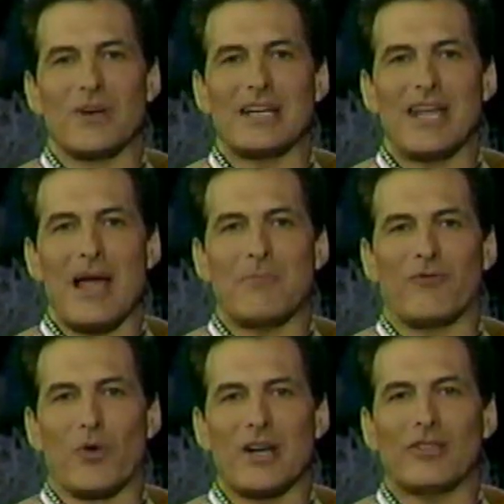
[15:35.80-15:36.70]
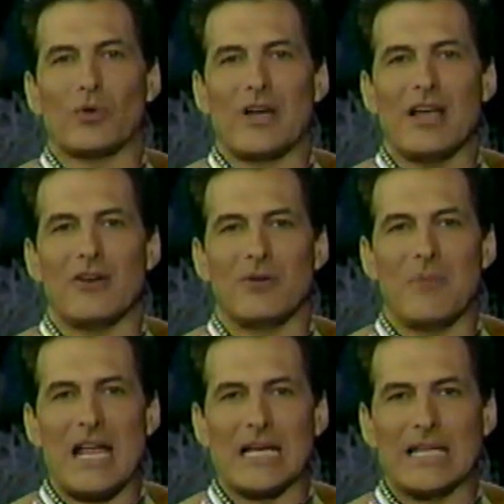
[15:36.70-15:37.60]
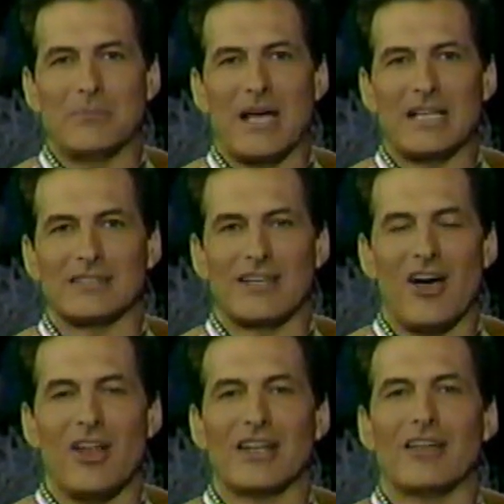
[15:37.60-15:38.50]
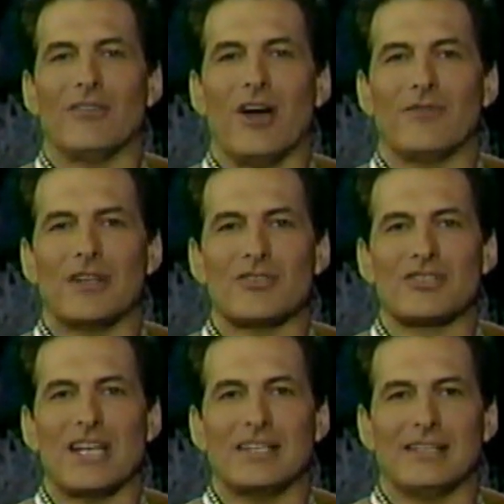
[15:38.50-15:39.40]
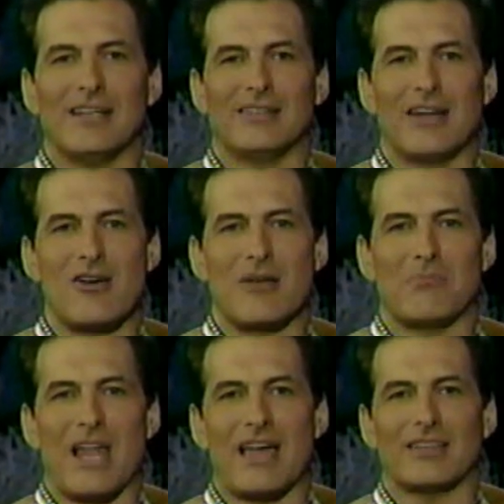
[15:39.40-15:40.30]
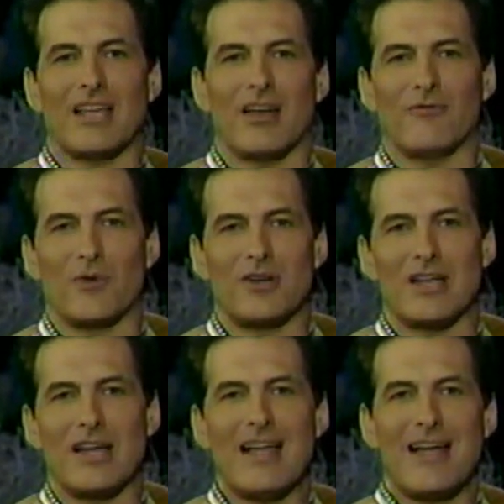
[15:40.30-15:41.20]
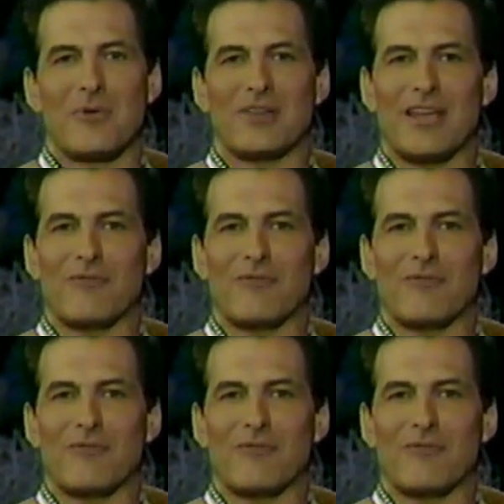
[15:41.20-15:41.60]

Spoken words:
to recap, 4,300 male inmates. They all live off Interstate 10 there in Blythe, California, where